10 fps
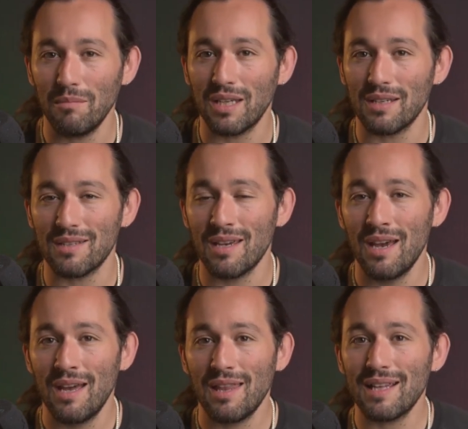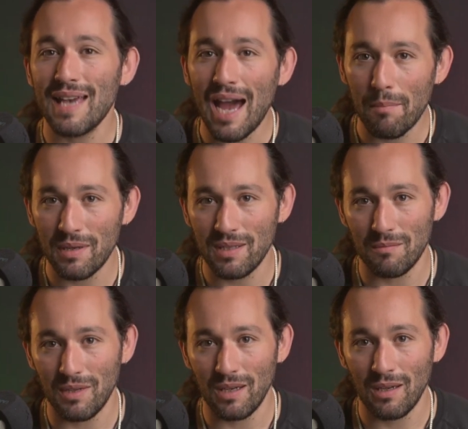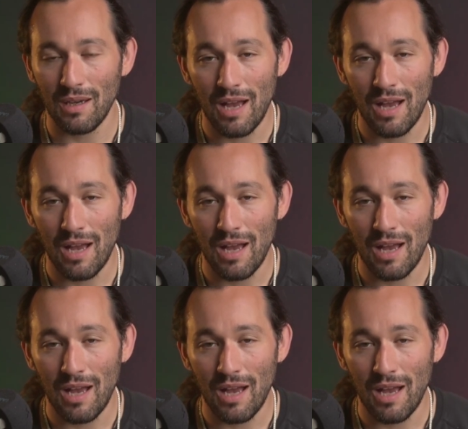because that's happened to me.